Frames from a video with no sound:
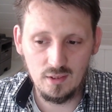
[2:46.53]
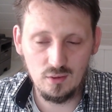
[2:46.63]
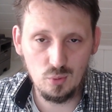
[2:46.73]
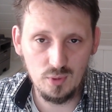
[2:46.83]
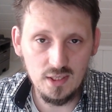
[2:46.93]

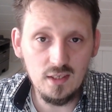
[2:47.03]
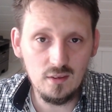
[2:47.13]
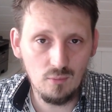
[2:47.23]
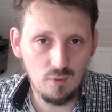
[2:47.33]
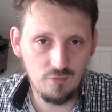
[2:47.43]
heat
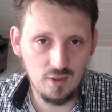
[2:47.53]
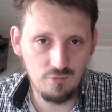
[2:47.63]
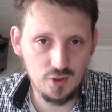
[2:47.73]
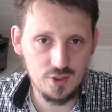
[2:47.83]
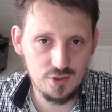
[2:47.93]
with an
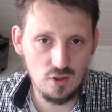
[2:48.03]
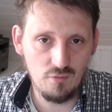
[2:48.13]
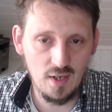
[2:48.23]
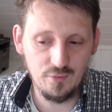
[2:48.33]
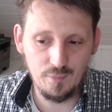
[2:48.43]
efficiency
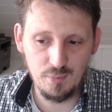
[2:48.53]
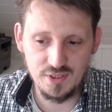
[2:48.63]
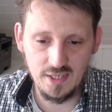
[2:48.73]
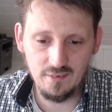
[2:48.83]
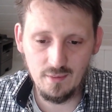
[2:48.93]
of
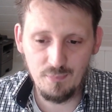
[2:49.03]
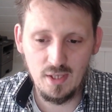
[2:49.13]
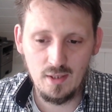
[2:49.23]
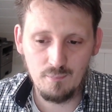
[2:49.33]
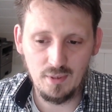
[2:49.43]
100%,
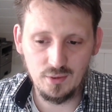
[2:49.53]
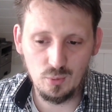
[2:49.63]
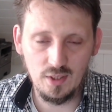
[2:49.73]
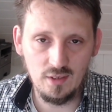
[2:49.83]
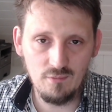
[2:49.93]
but you
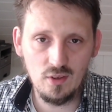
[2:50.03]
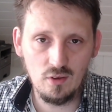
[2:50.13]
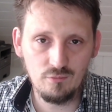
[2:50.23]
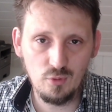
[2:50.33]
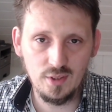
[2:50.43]
can never
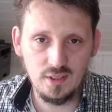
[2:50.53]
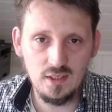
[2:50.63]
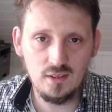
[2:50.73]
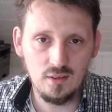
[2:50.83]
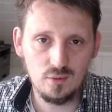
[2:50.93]
convert
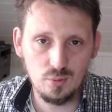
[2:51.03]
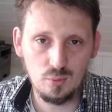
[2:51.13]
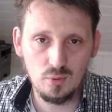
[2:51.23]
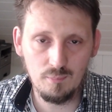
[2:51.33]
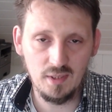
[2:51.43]
heat
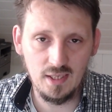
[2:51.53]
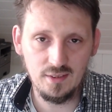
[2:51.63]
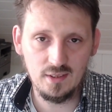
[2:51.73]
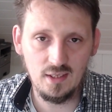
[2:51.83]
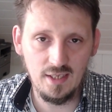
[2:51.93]
into
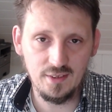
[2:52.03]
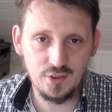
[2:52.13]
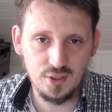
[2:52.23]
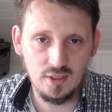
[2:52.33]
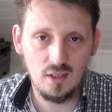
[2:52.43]
mechanical
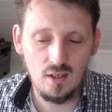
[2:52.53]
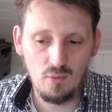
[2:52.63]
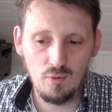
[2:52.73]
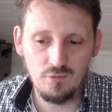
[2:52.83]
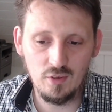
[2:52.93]
energy
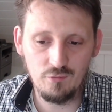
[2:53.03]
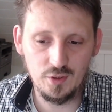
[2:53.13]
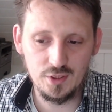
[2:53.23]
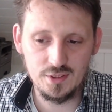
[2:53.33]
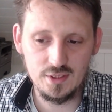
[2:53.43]
with an
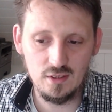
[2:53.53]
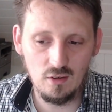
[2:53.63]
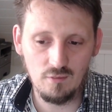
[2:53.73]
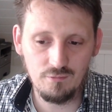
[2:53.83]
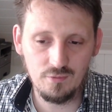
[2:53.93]
efficiency
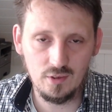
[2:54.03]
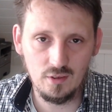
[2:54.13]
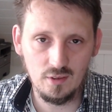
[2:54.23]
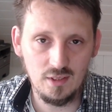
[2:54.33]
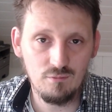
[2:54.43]
of
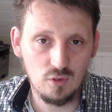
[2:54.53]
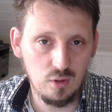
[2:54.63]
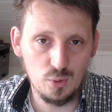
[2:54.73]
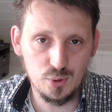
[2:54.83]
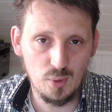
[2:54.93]
even
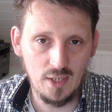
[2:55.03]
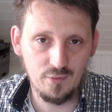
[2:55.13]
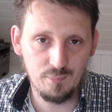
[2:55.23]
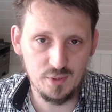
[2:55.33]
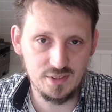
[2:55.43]
close to
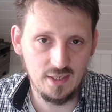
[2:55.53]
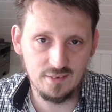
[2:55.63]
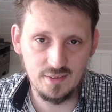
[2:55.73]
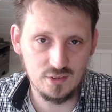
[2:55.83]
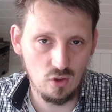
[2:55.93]

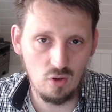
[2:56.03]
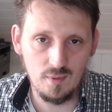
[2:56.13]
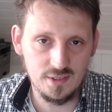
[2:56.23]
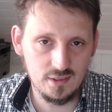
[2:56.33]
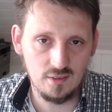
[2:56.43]
100%. It's
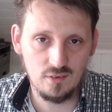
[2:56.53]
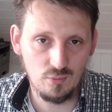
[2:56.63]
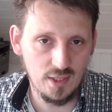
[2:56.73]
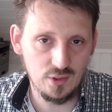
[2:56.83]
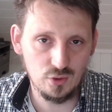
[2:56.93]
always in the
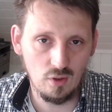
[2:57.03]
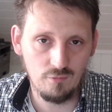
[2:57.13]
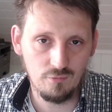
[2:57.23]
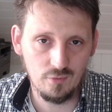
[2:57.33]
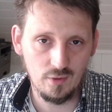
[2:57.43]
range
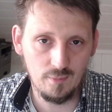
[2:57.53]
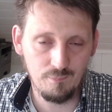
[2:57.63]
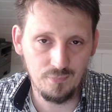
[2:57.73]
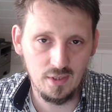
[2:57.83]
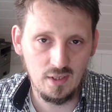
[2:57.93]
of,
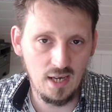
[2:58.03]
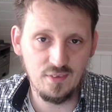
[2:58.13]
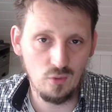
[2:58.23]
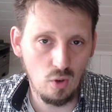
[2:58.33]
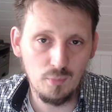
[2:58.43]

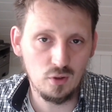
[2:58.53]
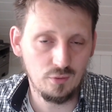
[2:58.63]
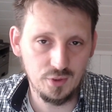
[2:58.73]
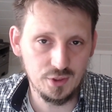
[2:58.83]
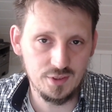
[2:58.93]
under normal
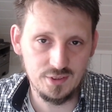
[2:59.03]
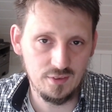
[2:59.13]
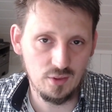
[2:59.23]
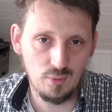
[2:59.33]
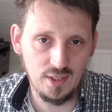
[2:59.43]
conditions,
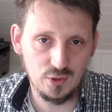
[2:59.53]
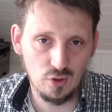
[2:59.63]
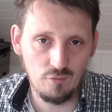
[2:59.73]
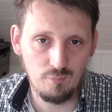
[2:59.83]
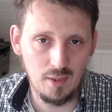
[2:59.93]
in the range
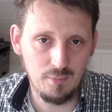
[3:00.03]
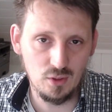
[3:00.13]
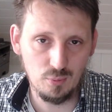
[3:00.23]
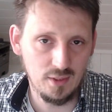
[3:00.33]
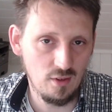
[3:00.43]
of maybe
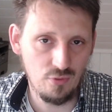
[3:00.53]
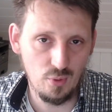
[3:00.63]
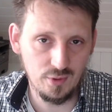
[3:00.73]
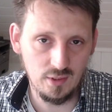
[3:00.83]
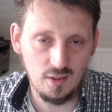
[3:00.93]
20,
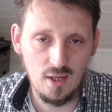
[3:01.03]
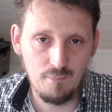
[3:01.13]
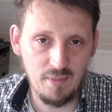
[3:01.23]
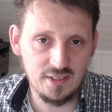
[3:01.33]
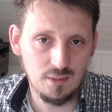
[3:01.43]
30,
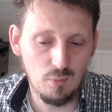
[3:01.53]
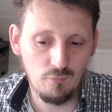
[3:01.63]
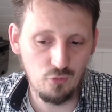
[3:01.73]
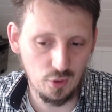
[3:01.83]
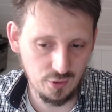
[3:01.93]
maximum
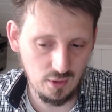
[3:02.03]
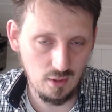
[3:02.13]
40%.